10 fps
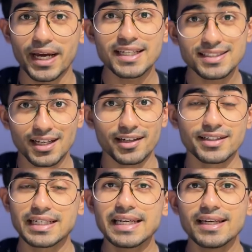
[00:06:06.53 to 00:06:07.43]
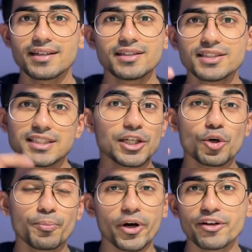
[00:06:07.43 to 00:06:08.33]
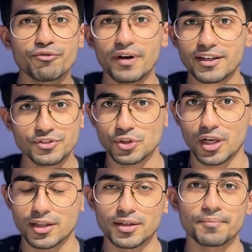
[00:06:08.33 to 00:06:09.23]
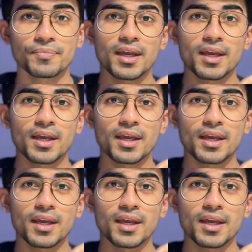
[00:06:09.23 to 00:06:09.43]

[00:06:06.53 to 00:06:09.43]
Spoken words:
price currently is 0.5 Solana,